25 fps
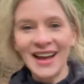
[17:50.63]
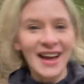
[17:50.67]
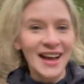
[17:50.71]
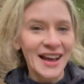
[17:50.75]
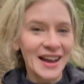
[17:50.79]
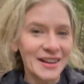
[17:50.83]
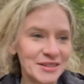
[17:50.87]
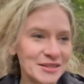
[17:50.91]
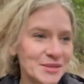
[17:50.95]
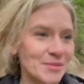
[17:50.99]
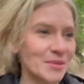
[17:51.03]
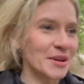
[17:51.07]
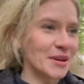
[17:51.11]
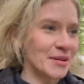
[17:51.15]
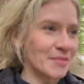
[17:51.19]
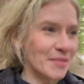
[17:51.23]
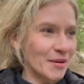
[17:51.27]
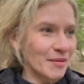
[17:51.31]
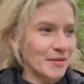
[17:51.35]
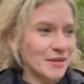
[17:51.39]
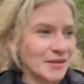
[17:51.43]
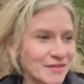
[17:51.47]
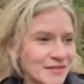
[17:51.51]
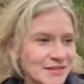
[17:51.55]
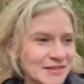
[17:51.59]
I was worried
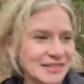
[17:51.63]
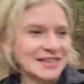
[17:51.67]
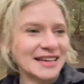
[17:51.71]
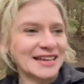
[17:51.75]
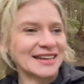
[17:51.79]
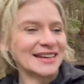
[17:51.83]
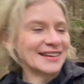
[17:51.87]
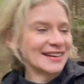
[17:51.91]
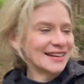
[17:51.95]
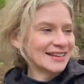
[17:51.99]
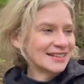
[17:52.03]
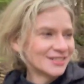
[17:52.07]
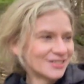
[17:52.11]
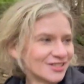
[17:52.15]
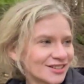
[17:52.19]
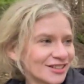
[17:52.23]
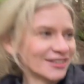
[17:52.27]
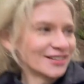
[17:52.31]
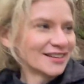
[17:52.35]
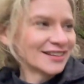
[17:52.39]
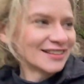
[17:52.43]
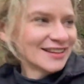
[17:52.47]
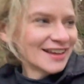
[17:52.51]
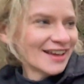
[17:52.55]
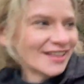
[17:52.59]
about one of us getting
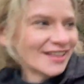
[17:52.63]
injured and the